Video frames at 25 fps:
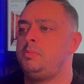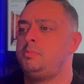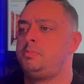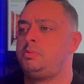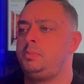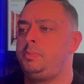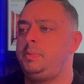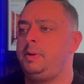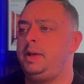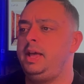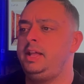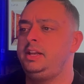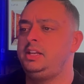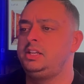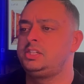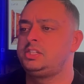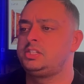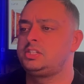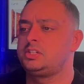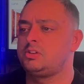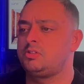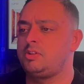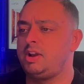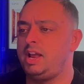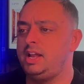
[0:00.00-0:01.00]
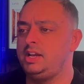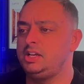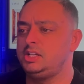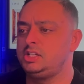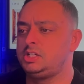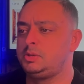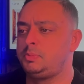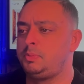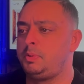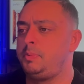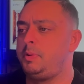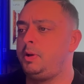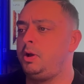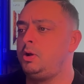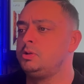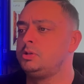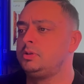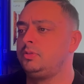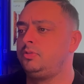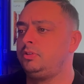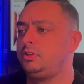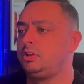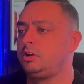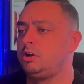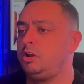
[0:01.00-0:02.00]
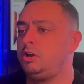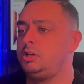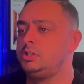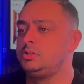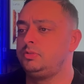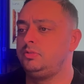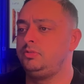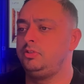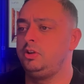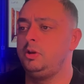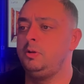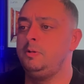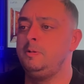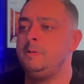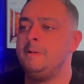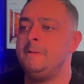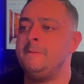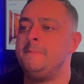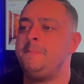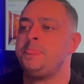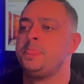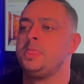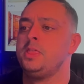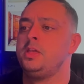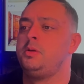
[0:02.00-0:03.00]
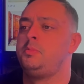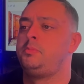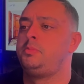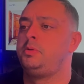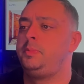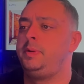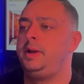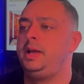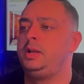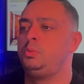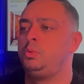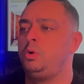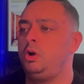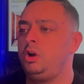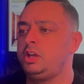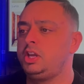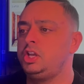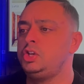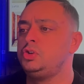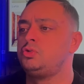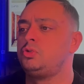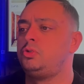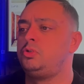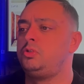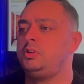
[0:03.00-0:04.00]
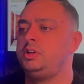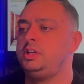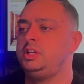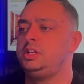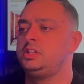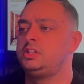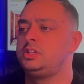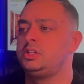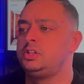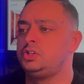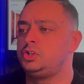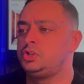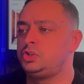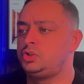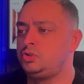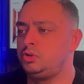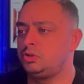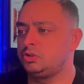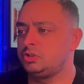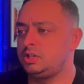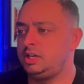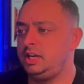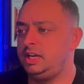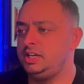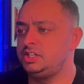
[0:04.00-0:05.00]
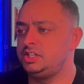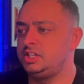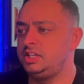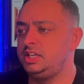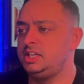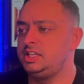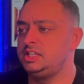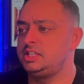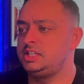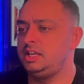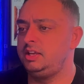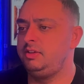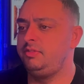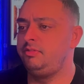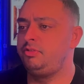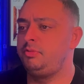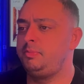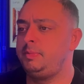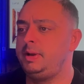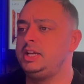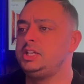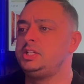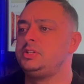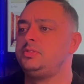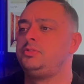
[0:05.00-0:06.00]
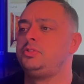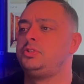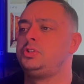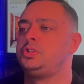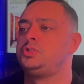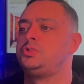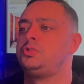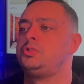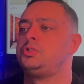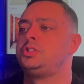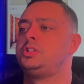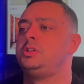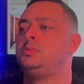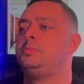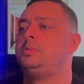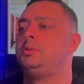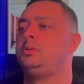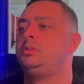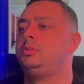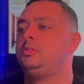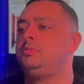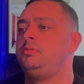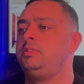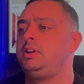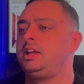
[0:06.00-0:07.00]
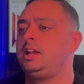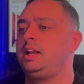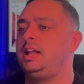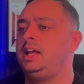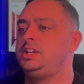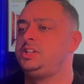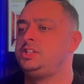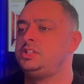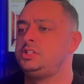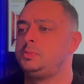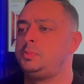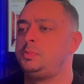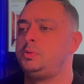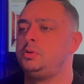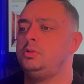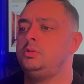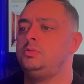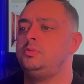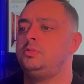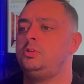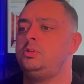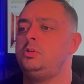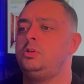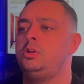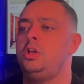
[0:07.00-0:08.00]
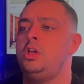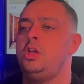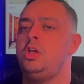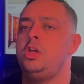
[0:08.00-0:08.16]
prepared a sketch proposal for the client's review, prepared working drawings, structural engineers information for construction and building regulations approval,